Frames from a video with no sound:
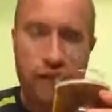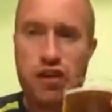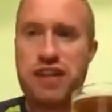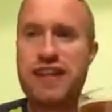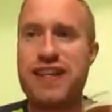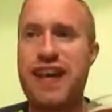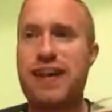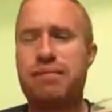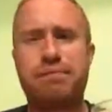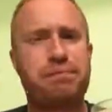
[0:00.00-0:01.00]
First thing you
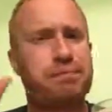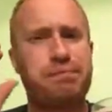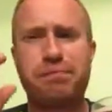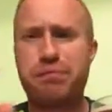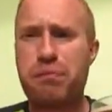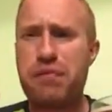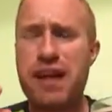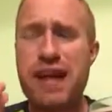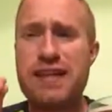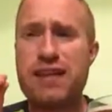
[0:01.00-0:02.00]
get
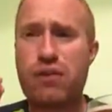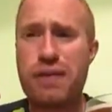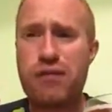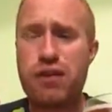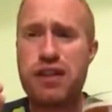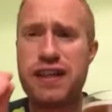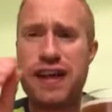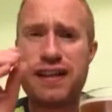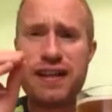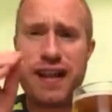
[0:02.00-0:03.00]
is grapefruit. You
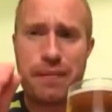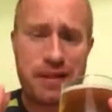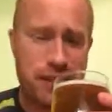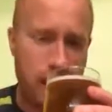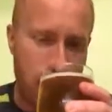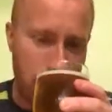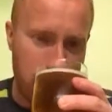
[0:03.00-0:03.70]
get lemons.